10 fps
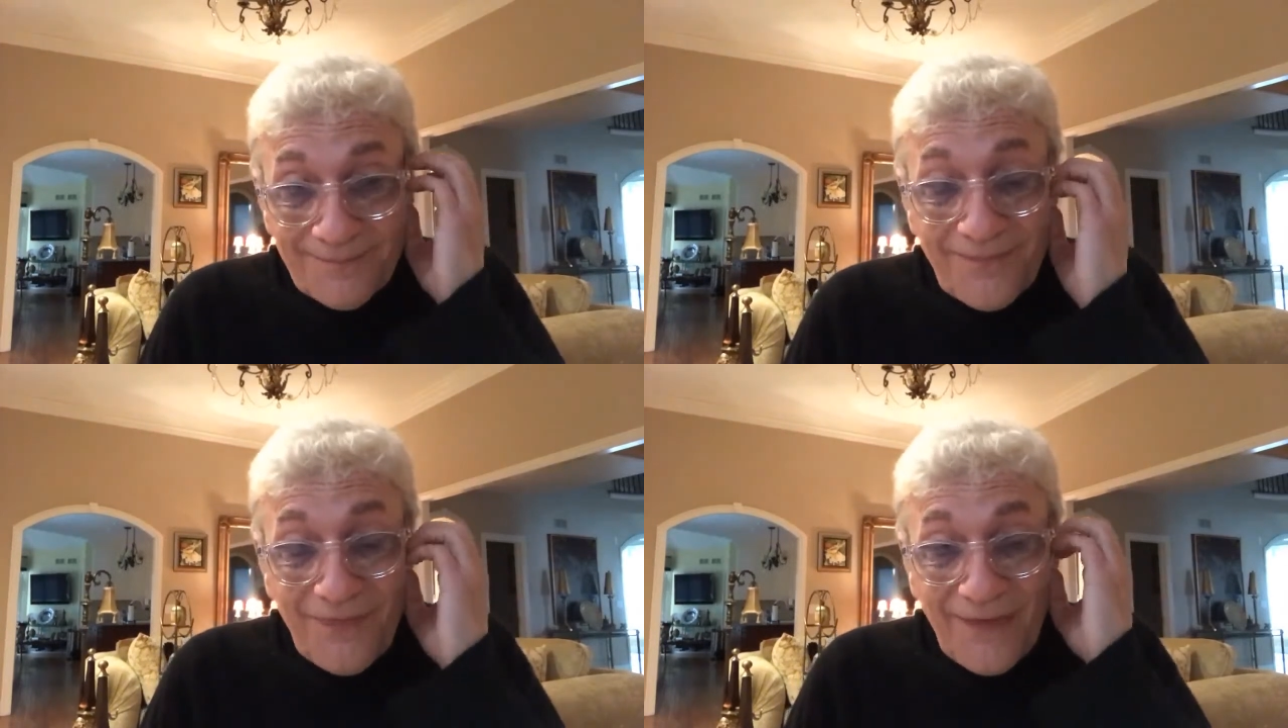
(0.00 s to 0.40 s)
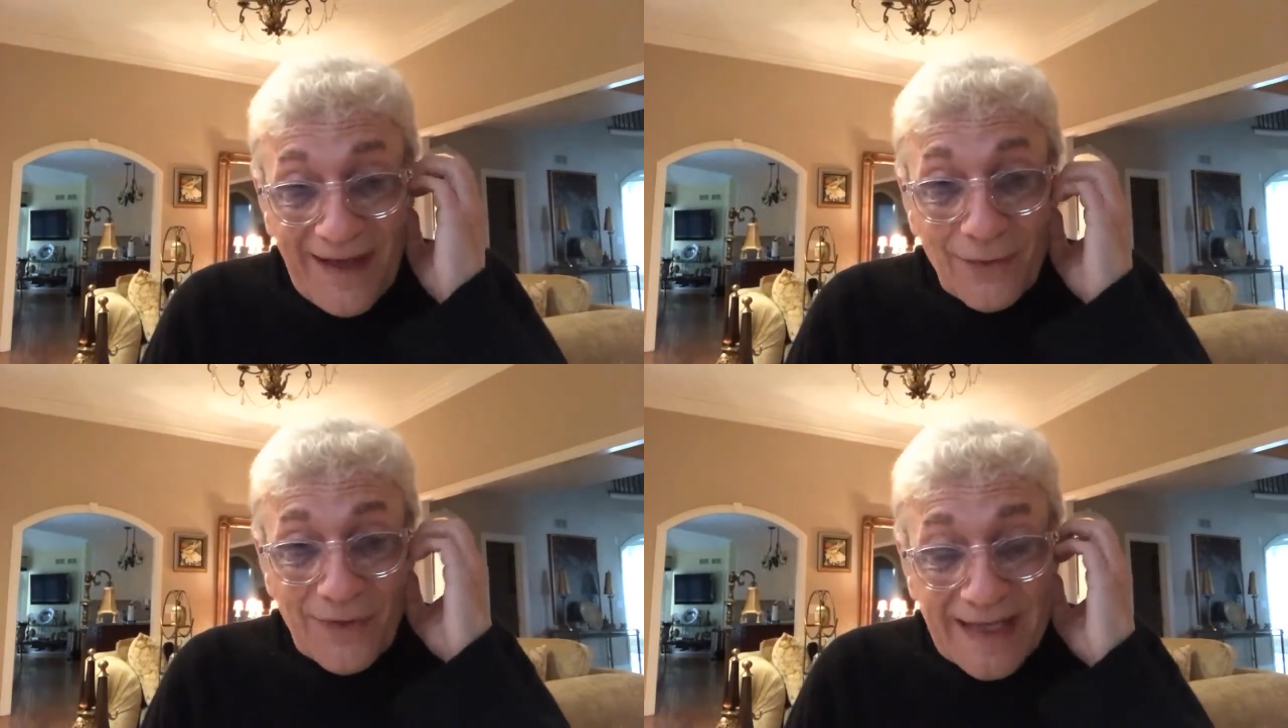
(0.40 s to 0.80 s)

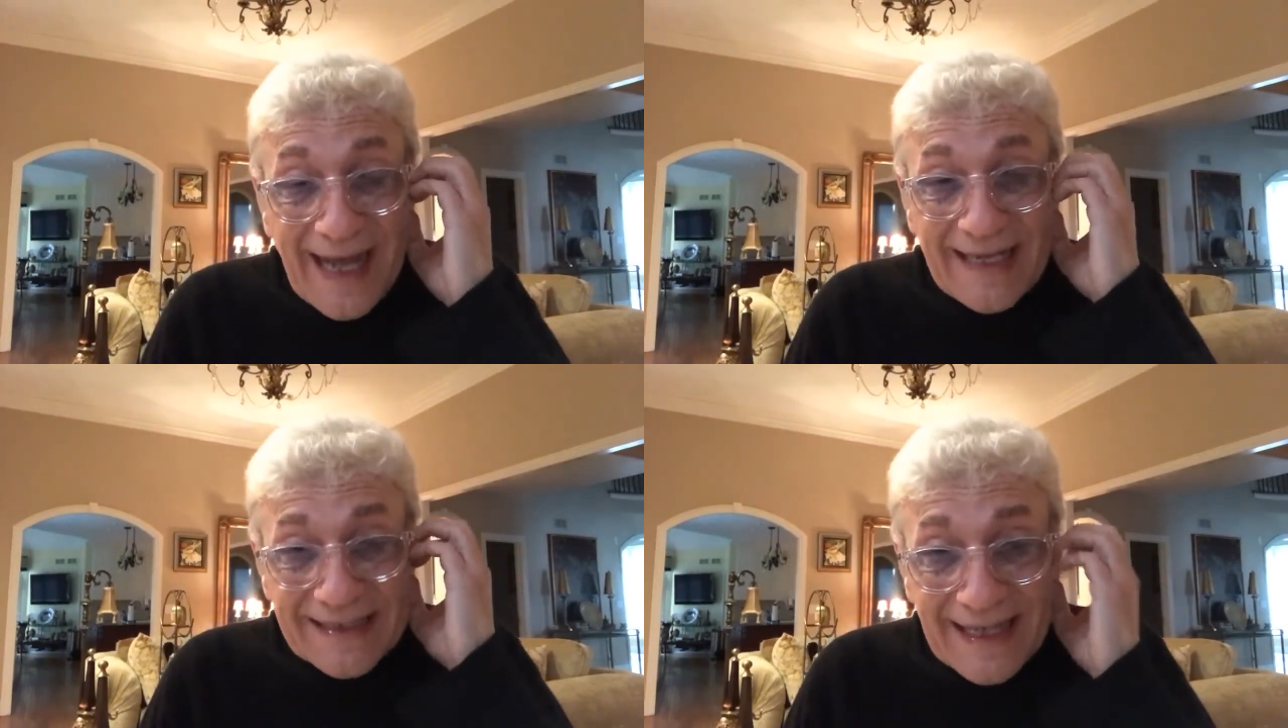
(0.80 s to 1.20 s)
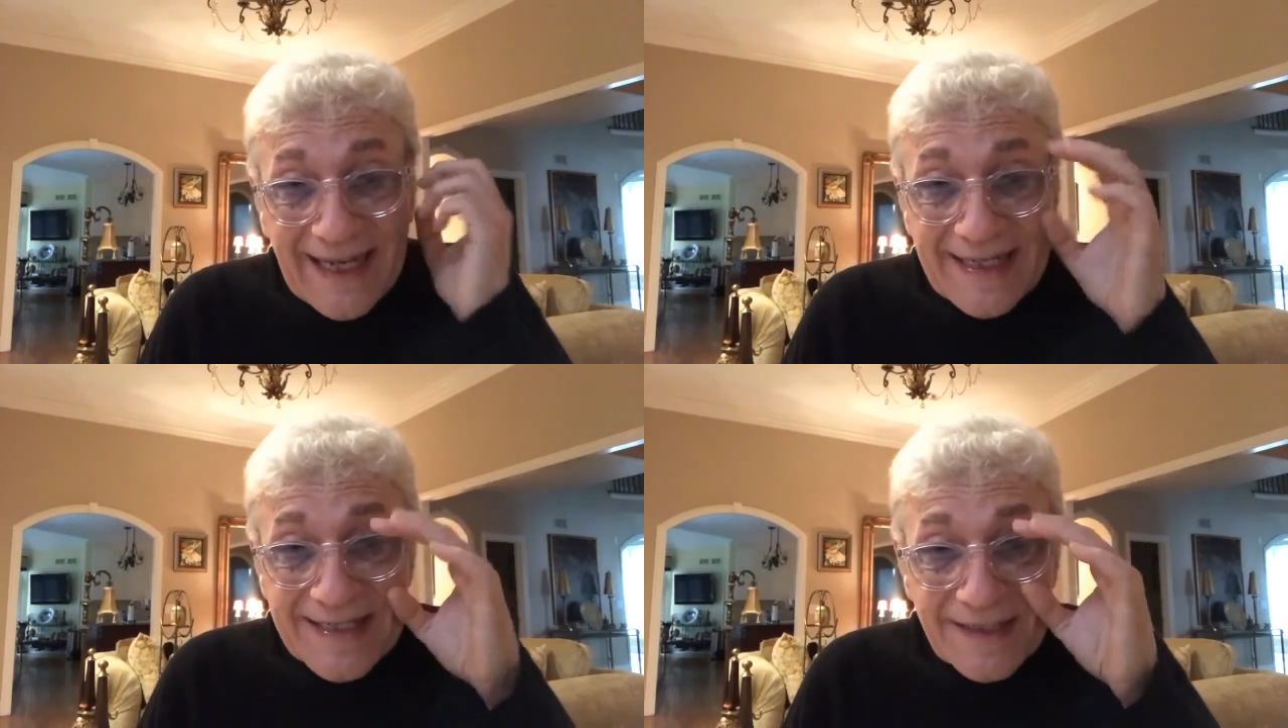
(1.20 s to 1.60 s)
follow the
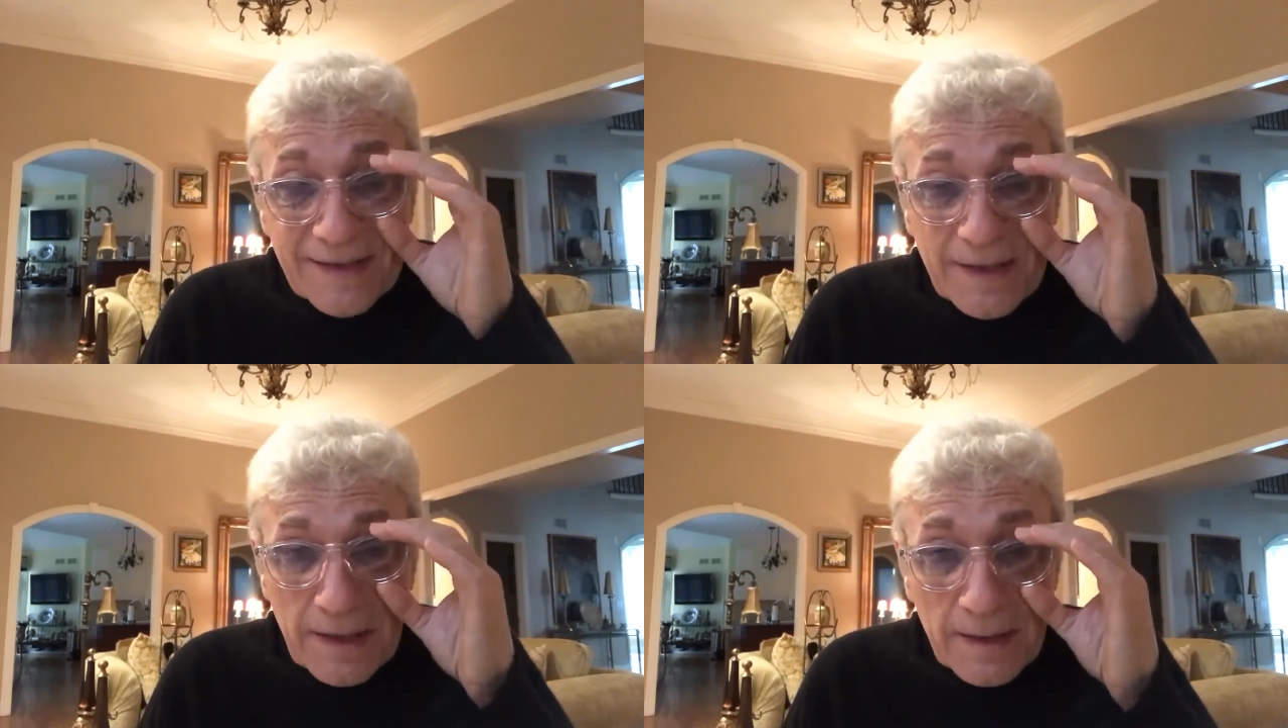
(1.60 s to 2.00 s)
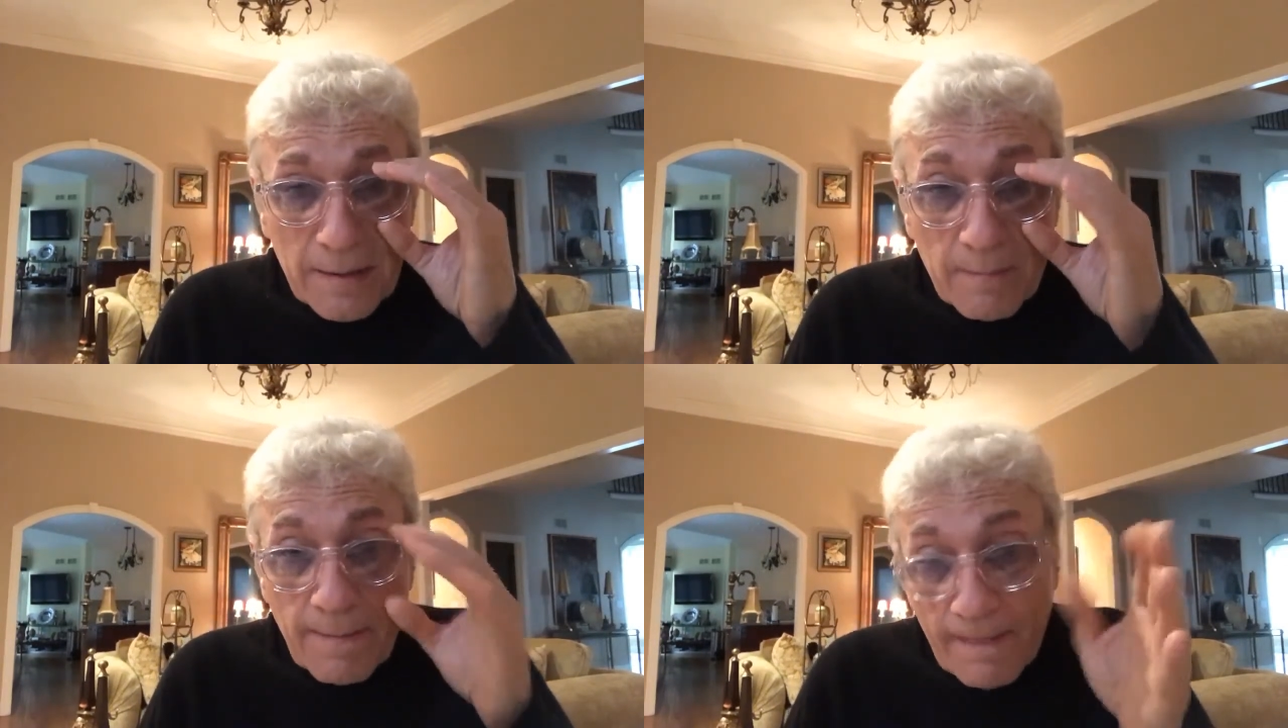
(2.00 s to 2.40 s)
guidelines and
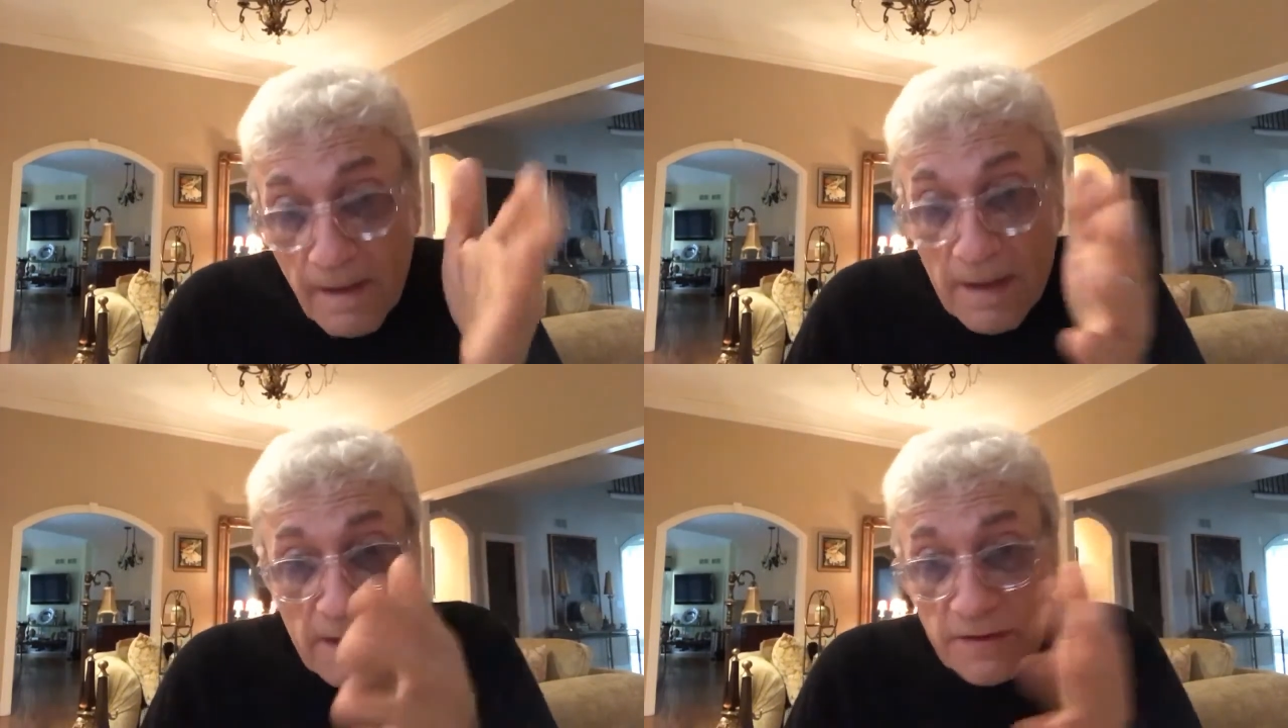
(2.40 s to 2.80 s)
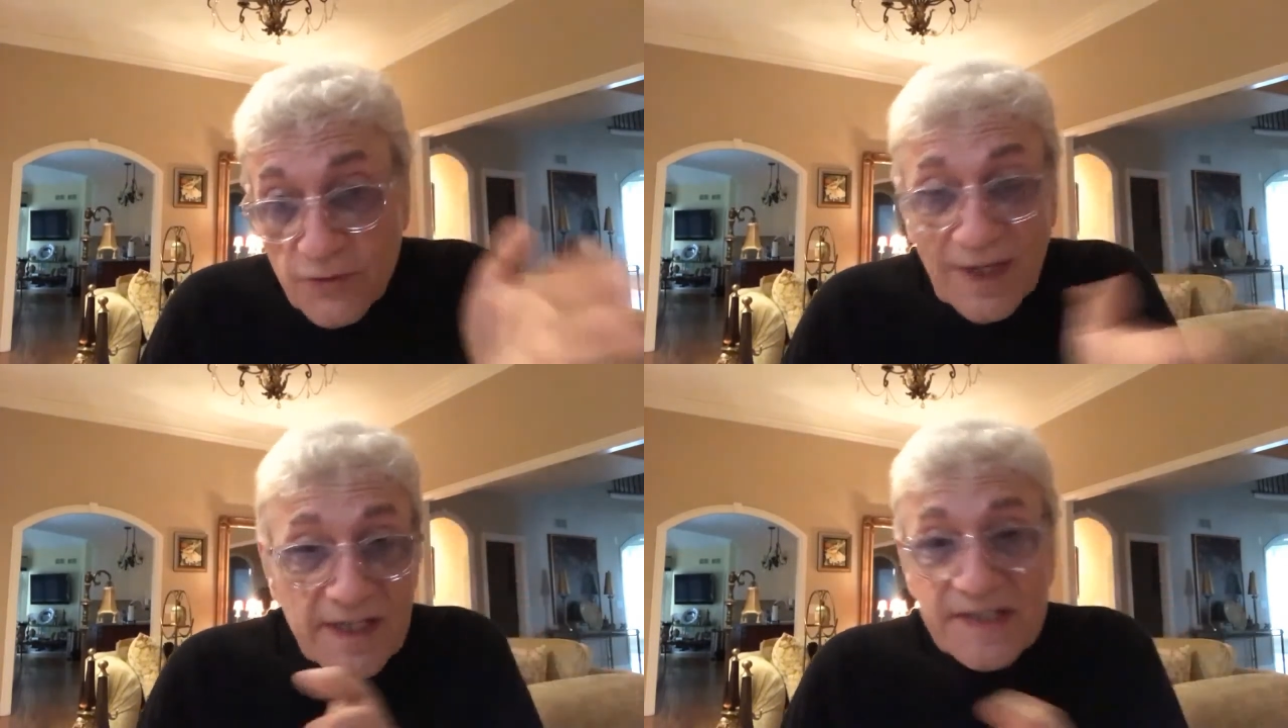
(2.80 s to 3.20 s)

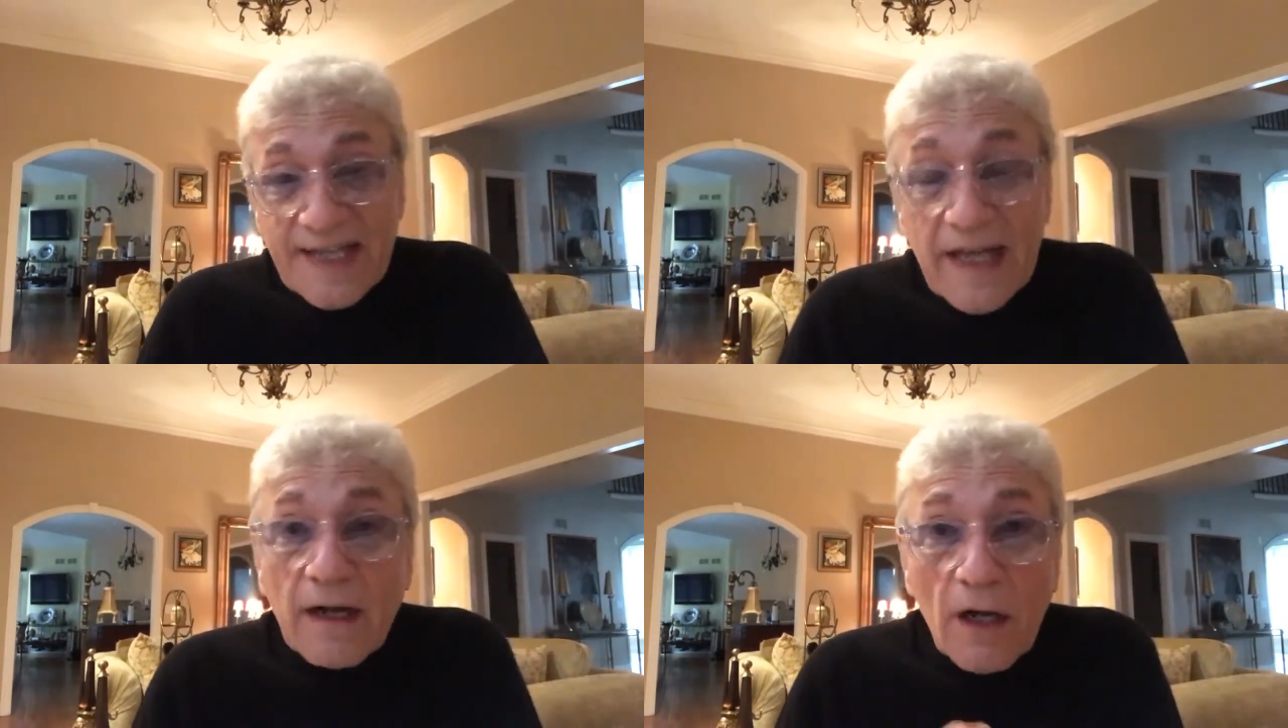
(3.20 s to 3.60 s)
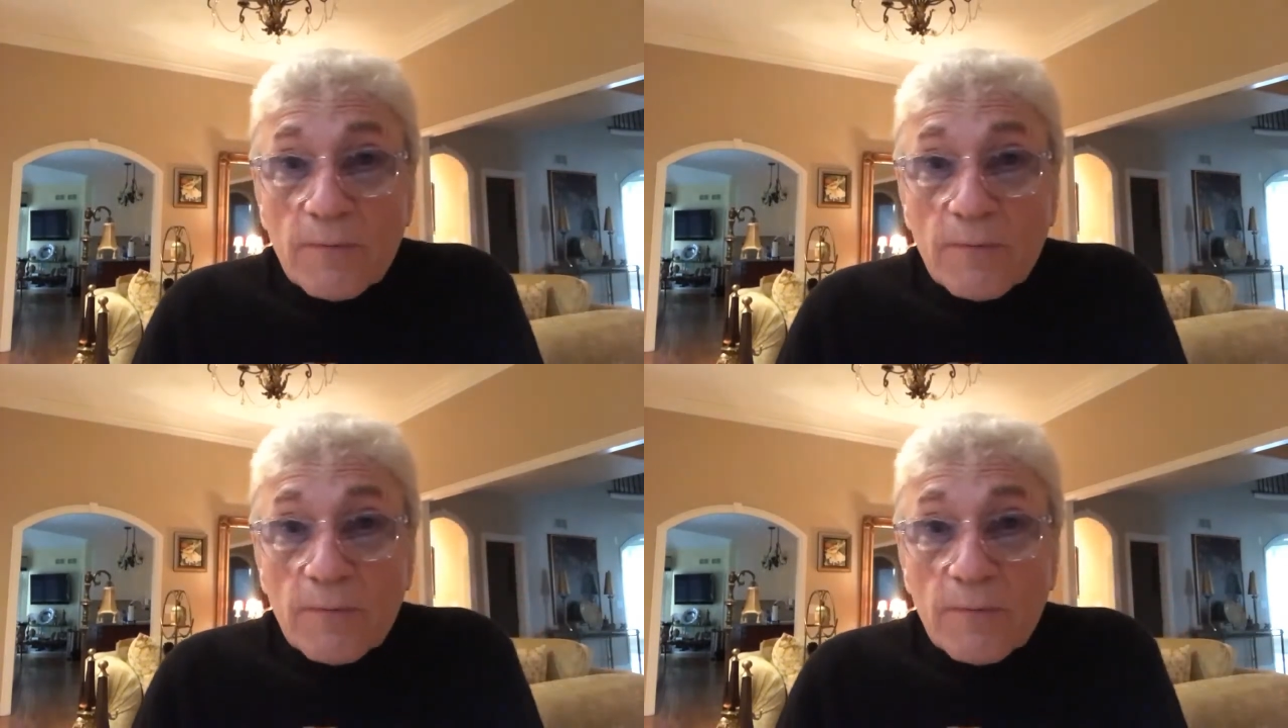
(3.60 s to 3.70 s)
try to stay out of